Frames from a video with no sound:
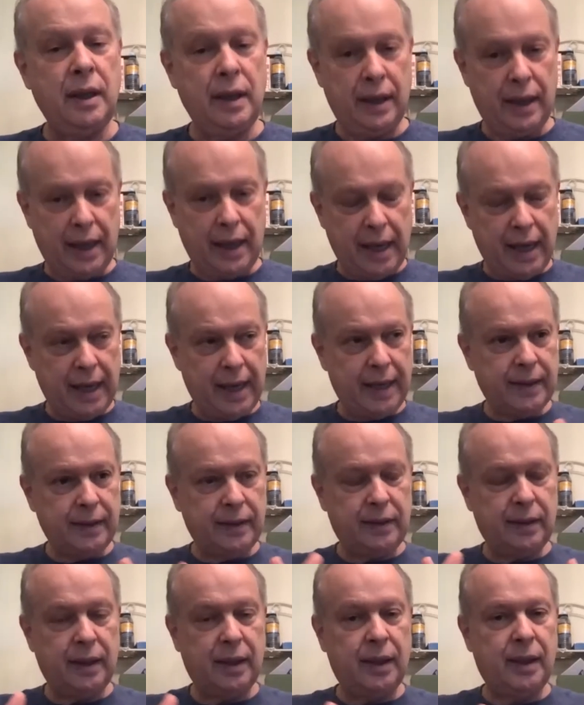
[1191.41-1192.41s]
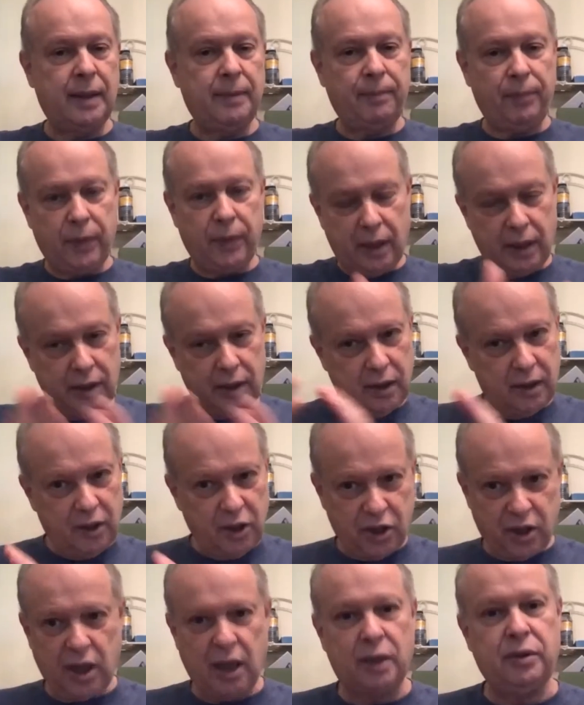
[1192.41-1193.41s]
Wow. And, uh, and he did a
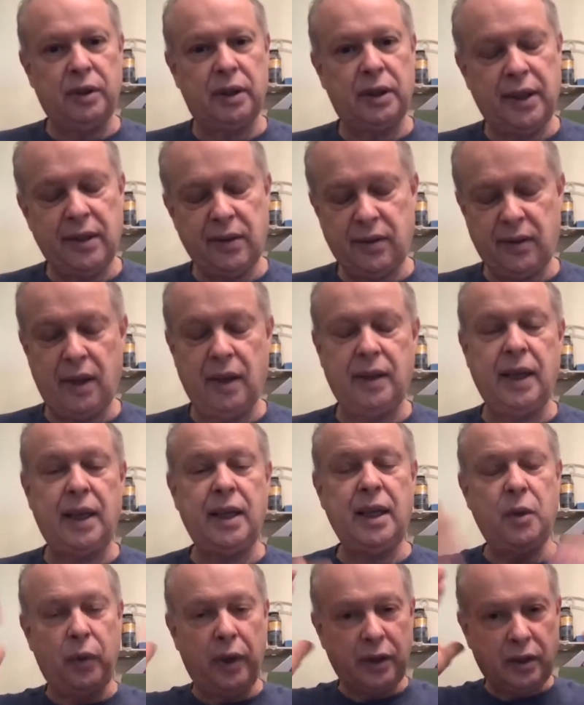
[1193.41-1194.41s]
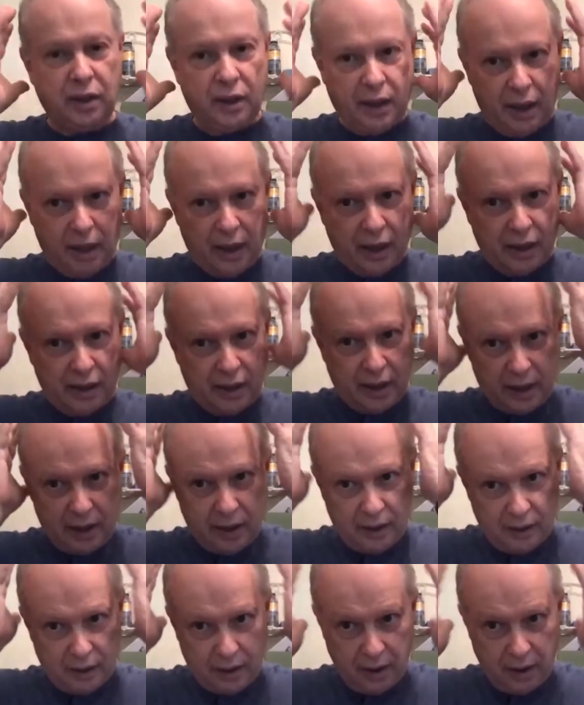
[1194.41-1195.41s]
shock release. Then he went to the head and he